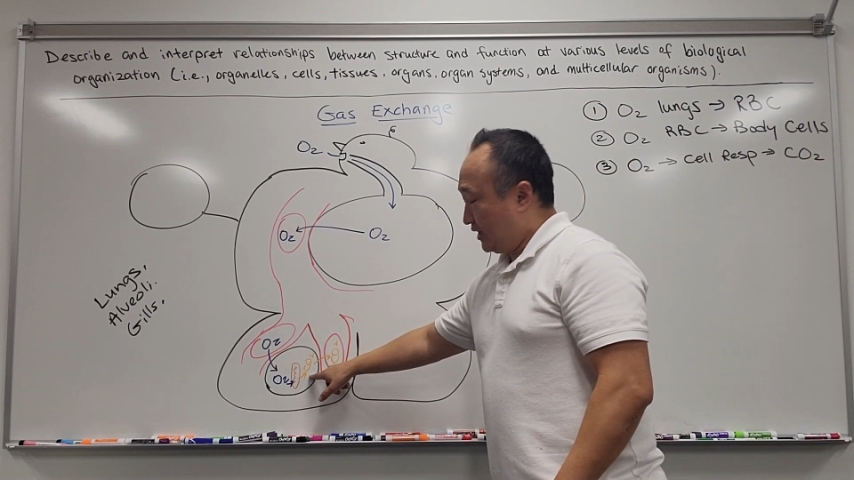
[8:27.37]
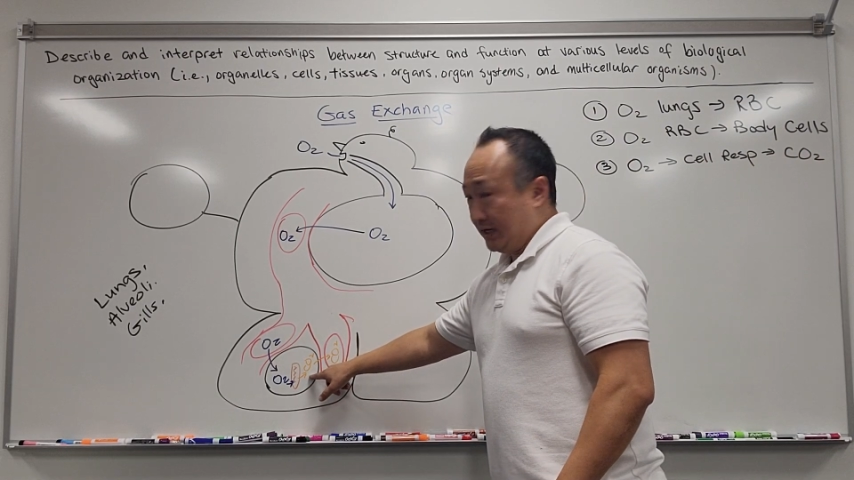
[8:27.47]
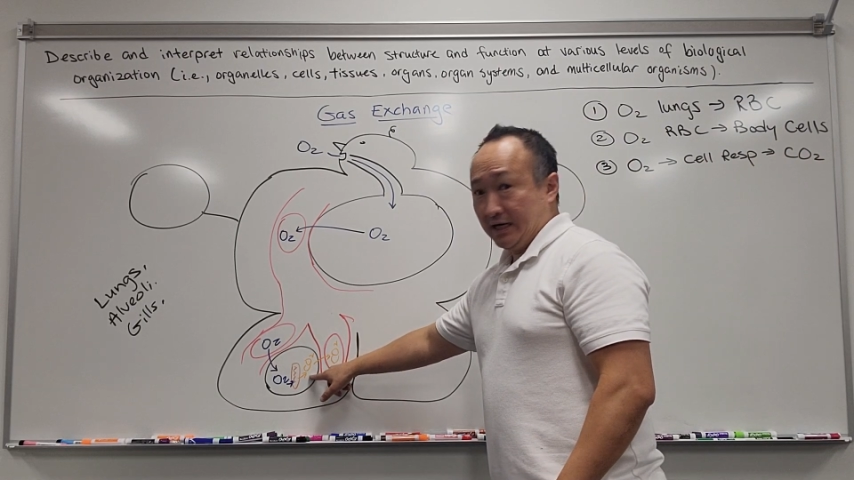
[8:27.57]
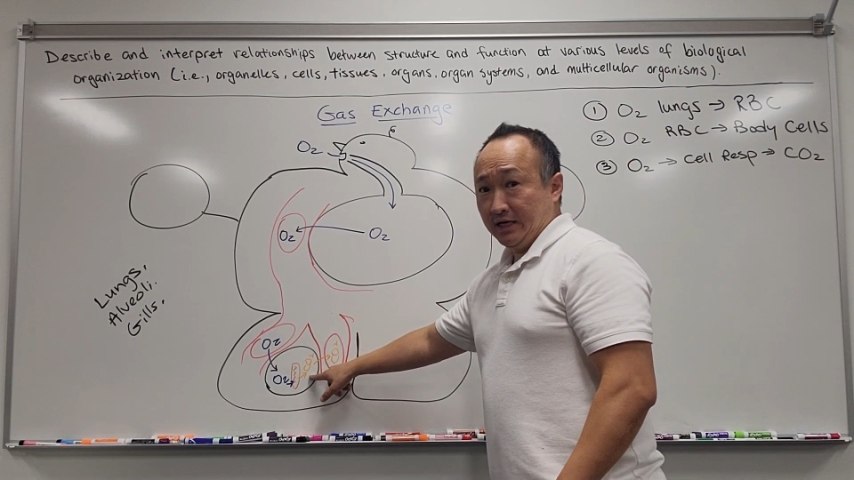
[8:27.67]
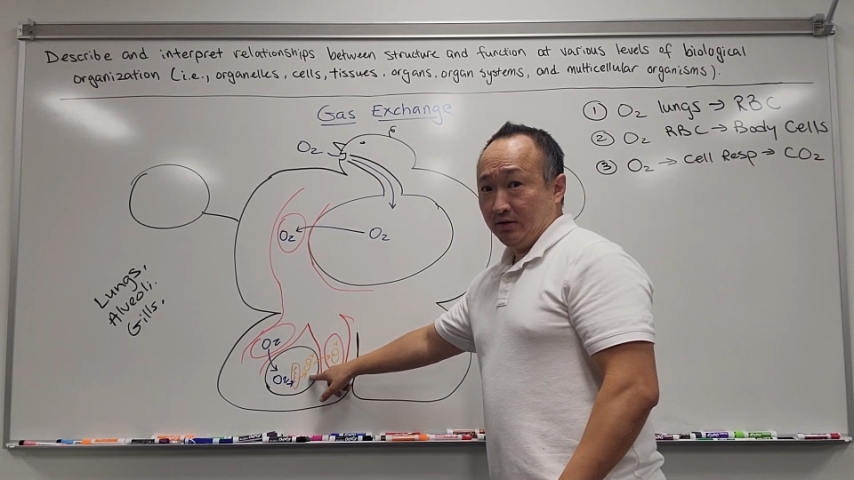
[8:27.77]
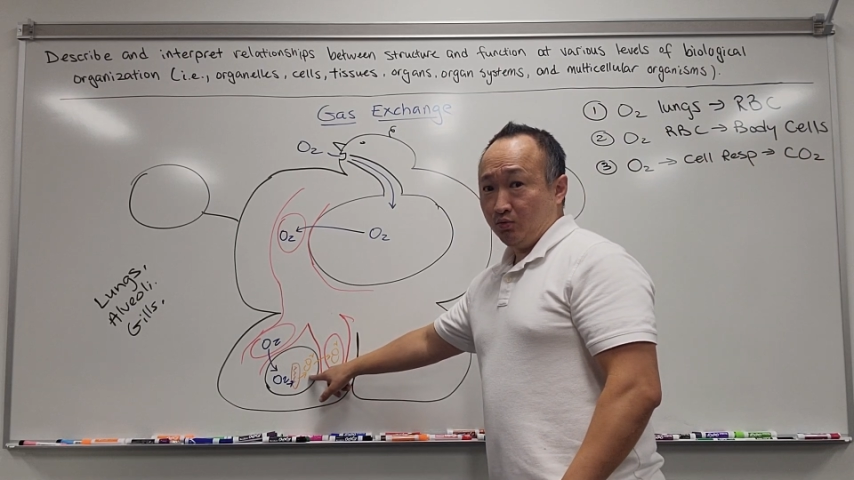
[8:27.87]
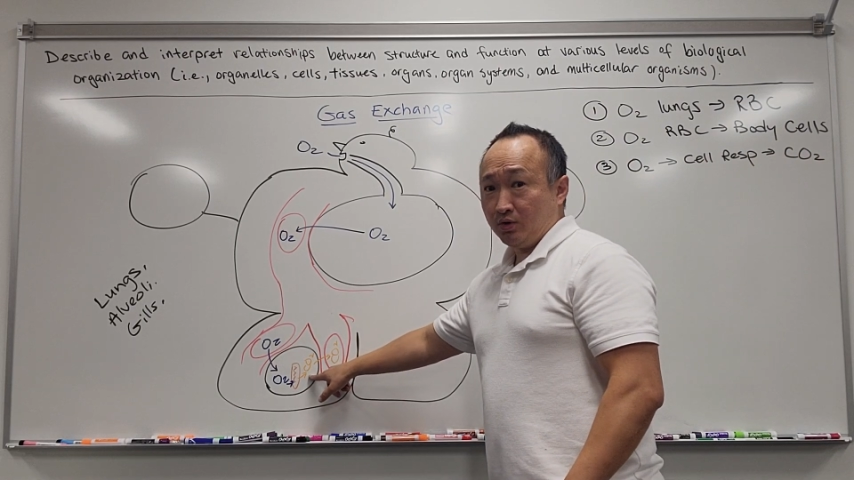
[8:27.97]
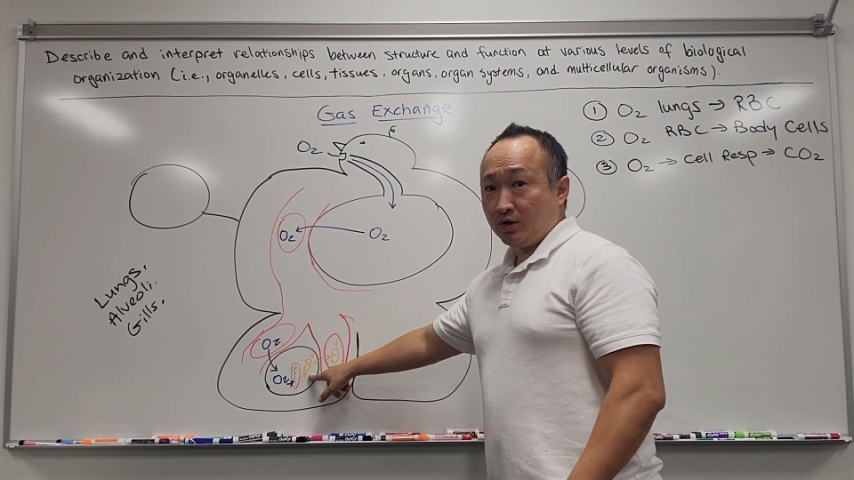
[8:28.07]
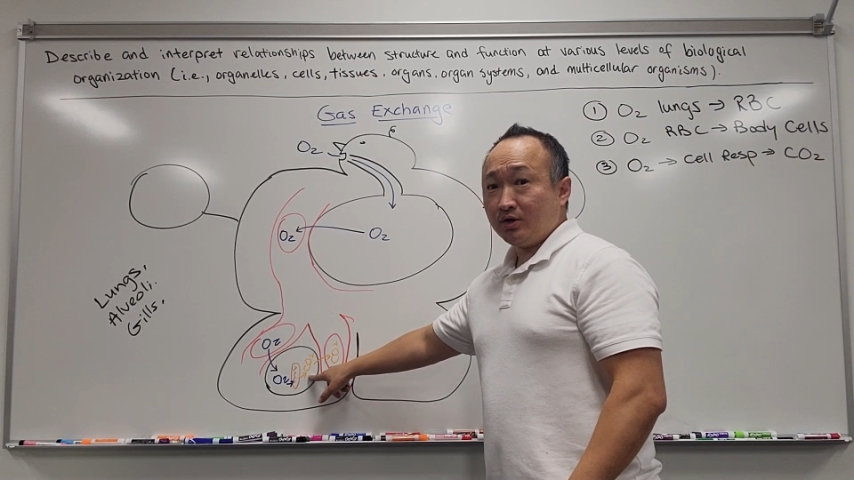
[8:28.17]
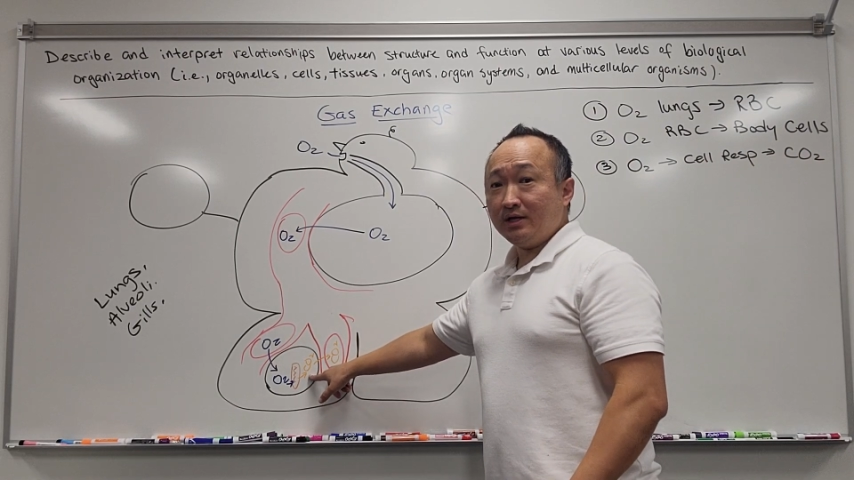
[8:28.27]
And we're
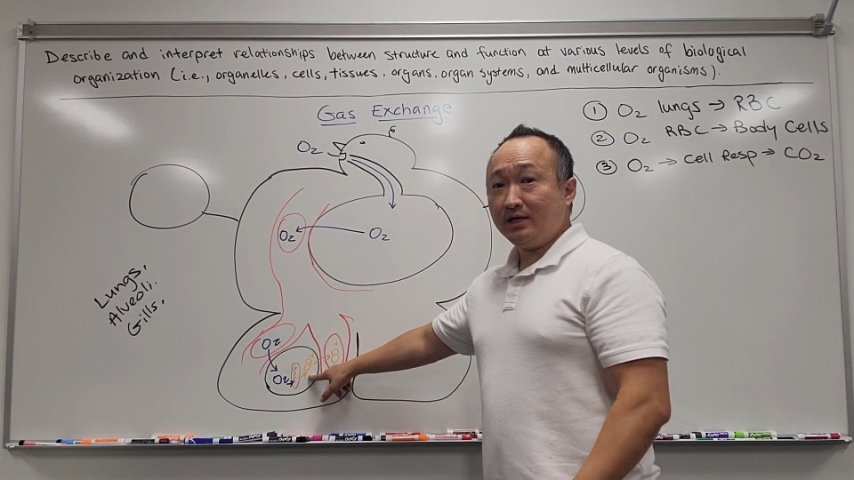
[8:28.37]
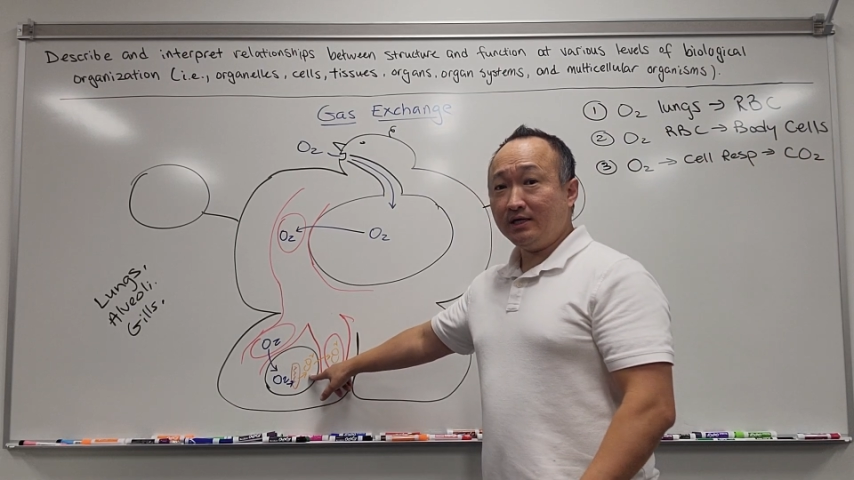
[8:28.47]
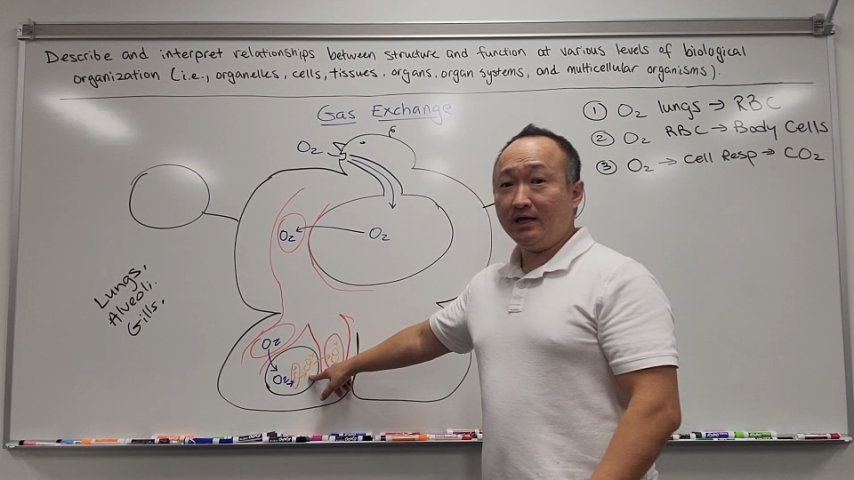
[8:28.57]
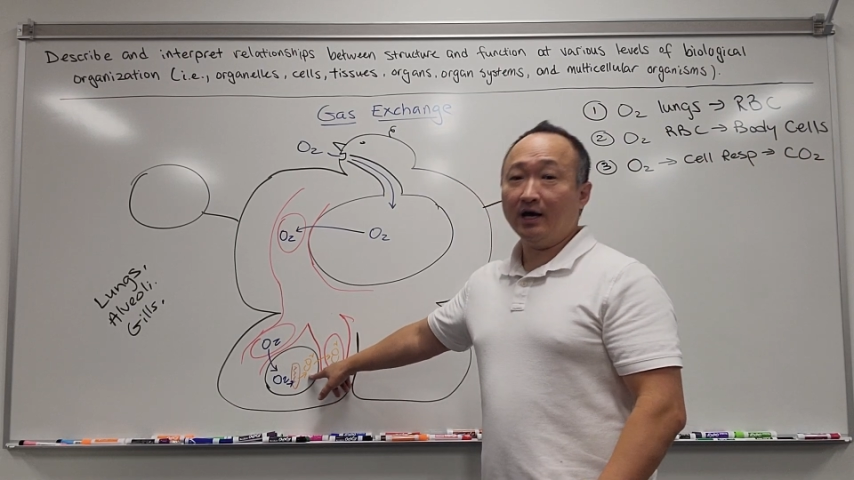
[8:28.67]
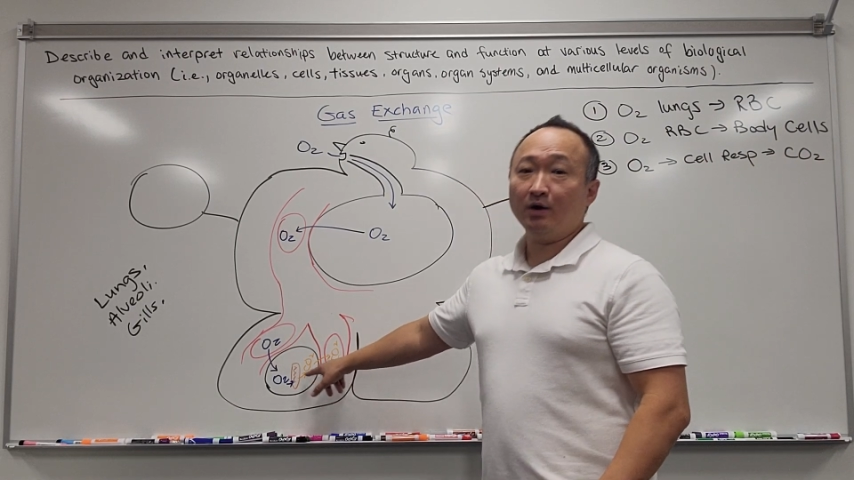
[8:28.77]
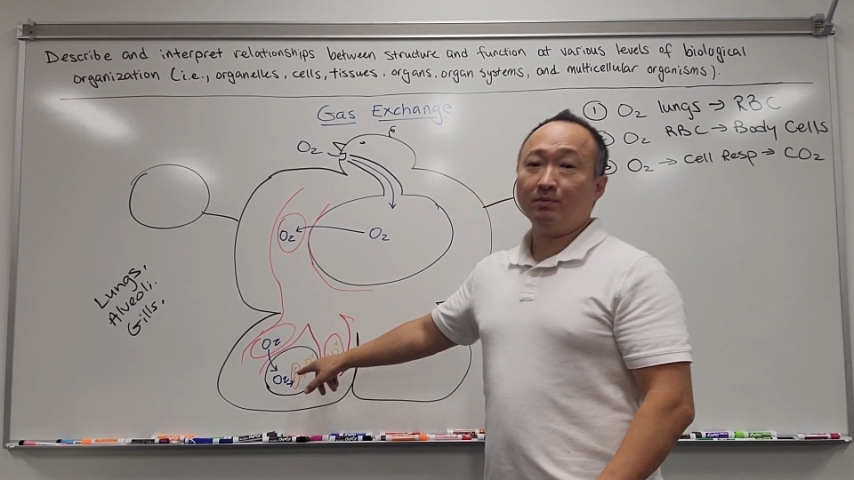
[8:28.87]
going to need the help